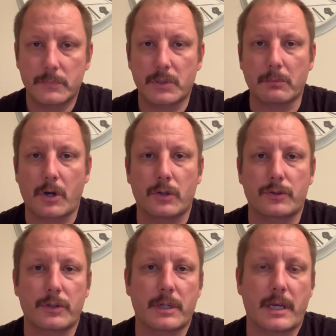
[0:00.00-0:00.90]
Some
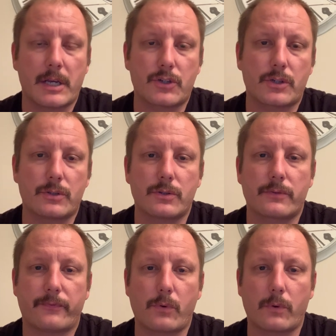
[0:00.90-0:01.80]

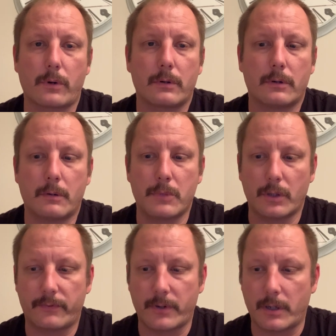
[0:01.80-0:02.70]
contraindications for
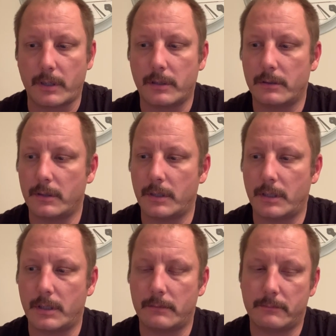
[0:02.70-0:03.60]
Abilify.
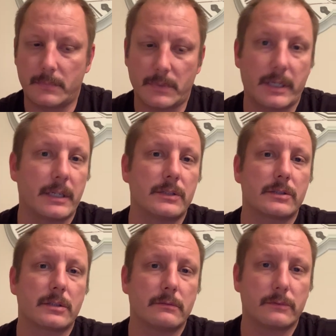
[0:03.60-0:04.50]

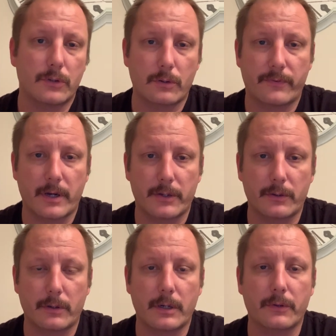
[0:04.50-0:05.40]
Ladies, notify
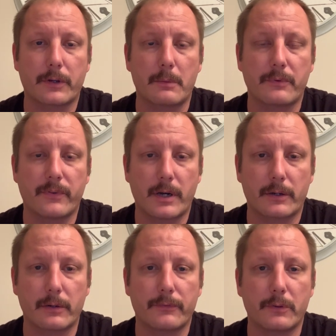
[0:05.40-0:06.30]
your healthcare
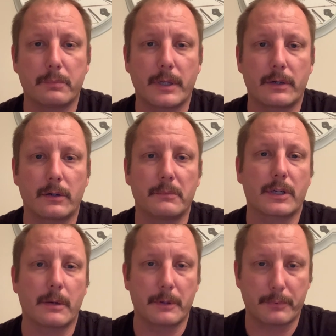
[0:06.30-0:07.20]
provider if you plan on
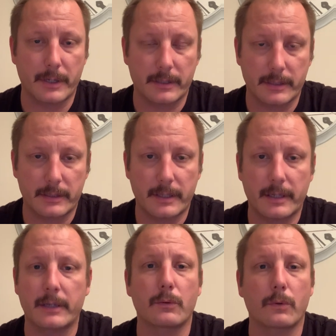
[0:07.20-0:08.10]
becoming pregnant
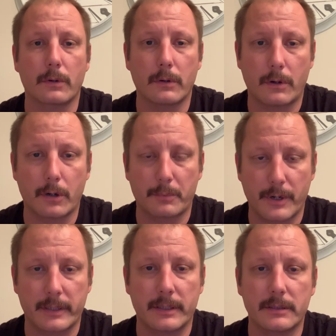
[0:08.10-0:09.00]
and or are
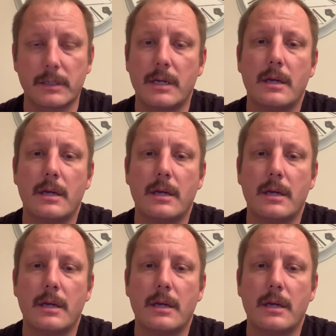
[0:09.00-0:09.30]
pregnant.